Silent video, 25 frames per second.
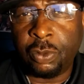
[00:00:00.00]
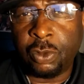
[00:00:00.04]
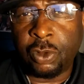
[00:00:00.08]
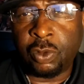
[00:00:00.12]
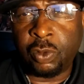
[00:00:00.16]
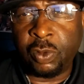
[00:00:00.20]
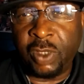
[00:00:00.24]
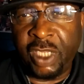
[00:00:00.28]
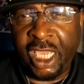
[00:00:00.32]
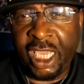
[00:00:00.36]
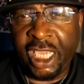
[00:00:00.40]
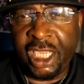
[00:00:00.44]

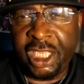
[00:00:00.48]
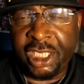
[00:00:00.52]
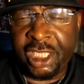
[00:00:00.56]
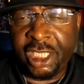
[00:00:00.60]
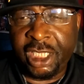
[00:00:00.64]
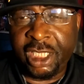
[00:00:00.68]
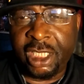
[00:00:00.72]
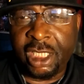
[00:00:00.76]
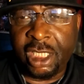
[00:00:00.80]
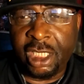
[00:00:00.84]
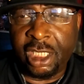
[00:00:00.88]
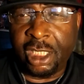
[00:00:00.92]

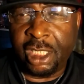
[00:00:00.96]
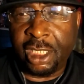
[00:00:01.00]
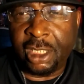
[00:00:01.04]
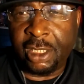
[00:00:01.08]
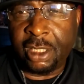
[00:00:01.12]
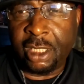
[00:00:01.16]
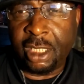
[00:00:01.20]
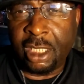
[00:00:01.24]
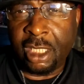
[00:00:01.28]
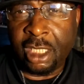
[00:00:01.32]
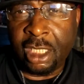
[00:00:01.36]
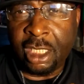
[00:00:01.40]
creating
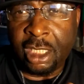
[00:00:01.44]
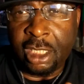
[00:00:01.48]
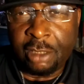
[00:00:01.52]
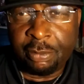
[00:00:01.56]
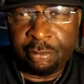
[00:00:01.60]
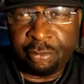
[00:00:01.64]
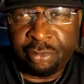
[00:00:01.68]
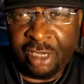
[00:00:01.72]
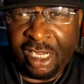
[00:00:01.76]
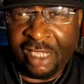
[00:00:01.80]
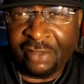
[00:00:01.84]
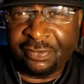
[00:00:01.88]
a
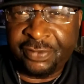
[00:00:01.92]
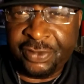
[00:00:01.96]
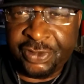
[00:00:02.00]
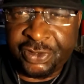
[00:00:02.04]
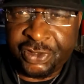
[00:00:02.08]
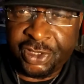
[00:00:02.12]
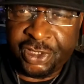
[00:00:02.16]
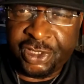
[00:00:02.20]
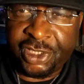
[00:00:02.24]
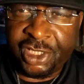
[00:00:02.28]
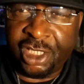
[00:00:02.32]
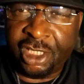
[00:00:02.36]

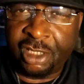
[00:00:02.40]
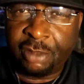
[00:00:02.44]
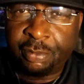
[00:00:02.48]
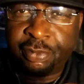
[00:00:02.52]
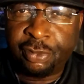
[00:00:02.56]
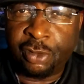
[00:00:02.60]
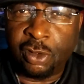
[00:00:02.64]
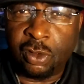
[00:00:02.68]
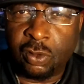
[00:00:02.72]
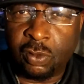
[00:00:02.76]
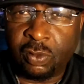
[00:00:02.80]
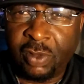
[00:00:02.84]
breakfast and dinner
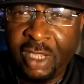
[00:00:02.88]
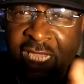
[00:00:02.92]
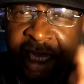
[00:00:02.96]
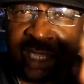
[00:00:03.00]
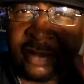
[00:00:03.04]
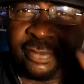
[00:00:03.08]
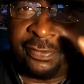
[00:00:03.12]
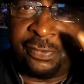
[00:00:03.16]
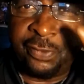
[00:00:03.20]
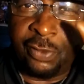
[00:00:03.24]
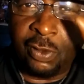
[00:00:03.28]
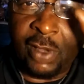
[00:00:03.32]

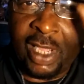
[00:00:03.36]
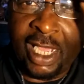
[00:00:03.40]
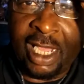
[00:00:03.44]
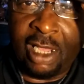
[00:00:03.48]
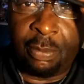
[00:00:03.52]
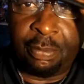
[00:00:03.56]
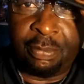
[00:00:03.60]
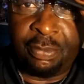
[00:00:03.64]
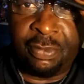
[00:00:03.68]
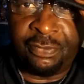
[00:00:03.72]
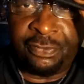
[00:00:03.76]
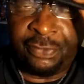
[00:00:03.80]
program for
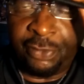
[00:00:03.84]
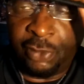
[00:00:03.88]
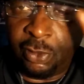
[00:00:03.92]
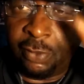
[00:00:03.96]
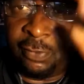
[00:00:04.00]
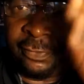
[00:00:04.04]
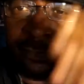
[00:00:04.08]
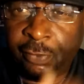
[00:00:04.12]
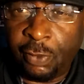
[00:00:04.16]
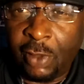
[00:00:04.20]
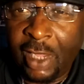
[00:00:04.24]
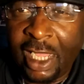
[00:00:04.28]

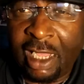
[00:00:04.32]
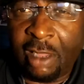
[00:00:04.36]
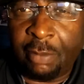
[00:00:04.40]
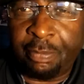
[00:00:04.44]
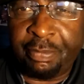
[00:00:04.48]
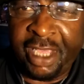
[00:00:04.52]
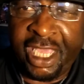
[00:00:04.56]
our